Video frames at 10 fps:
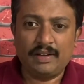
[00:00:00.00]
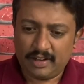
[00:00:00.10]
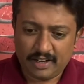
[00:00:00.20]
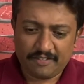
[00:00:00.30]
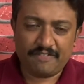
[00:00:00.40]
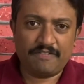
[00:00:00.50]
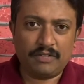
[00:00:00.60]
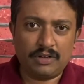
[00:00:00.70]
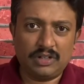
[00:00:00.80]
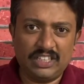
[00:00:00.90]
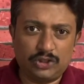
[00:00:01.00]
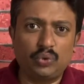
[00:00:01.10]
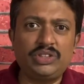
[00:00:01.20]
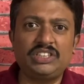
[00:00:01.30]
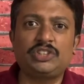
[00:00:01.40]
If these
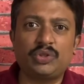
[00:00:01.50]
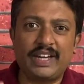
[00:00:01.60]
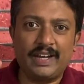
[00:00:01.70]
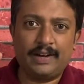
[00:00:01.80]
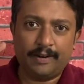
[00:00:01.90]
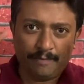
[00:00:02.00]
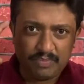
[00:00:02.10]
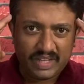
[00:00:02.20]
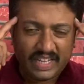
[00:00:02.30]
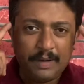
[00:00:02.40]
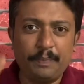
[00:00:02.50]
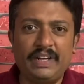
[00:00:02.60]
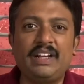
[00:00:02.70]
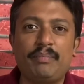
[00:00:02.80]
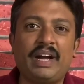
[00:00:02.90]
2 things you can keep it
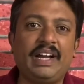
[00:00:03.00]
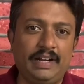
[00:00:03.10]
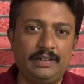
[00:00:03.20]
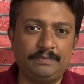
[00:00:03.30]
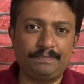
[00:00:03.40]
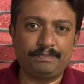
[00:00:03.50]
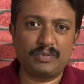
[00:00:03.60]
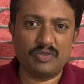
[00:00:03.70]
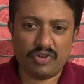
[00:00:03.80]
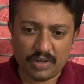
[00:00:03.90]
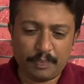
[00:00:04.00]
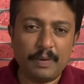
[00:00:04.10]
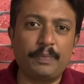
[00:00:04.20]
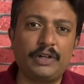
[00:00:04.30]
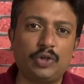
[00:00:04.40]
in mind for your
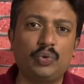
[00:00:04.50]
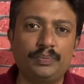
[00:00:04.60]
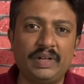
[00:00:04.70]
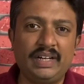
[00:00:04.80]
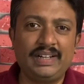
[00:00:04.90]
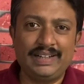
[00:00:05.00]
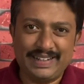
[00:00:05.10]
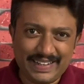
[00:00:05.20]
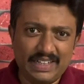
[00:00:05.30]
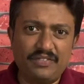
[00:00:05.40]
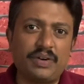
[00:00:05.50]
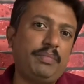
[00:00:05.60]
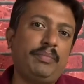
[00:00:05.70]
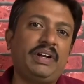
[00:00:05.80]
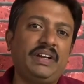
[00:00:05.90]
paper 2, take it from
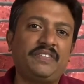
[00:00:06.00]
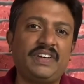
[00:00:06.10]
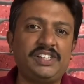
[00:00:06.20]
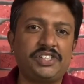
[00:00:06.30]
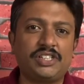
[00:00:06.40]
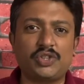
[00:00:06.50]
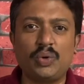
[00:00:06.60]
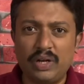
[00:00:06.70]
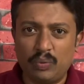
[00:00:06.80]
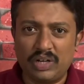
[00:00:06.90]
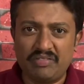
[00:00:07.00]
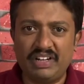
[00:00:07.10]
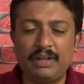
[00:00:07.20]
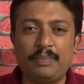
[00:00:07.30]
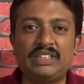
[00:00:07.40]
me, my dear friends, scoring
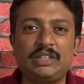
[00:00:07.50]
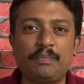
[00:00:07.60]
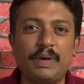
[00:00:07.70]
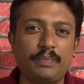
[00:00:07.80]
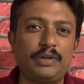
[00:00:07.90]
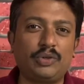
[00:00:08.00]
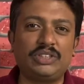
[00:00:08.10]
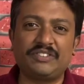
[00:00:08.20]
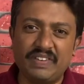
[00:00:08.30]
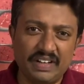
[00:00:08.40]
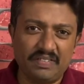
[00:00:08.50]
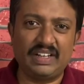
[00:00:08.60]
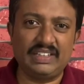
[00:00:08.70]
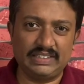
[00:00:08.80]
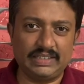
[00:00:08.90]
120 plus in paper 2 is very,
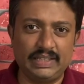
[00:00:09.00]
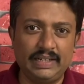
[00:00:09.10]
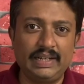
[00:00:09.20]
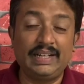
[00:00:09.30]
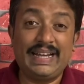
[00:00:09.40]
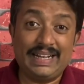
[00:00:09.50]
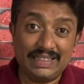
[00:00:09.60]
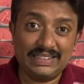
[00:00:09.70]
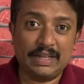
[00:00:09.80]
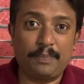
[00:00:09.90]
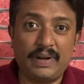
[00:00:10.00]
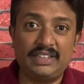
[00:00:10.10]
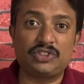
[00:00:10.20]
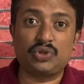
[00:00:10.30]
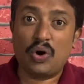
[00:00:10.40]
very easy. And this
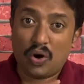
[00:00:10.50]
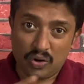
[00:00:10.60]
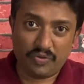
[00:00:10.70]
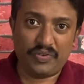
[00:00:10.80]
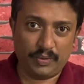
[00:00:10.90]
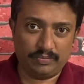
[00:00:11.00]
applies to all of you,